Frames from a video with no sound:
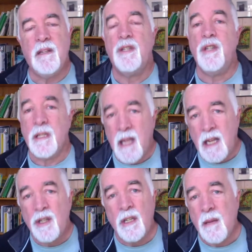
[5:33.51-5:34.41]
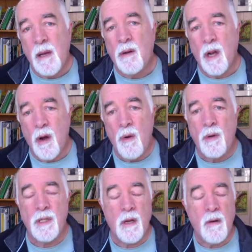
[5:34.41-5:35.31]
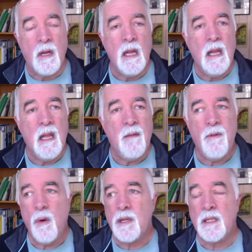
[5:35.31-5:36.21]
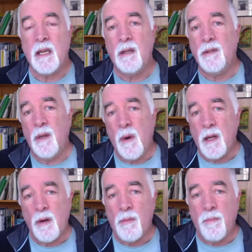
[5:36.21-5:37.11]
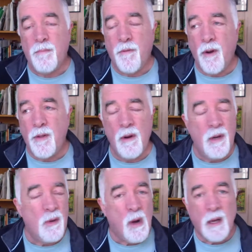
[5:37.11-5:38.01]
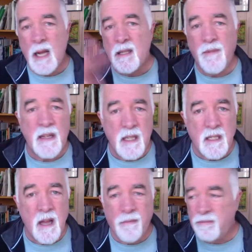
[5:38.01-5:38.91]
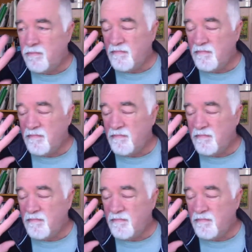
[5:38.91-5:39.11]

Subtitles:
It's just HTML code. So if you are skilled and you want to go further and do all kinds of fancy stuff,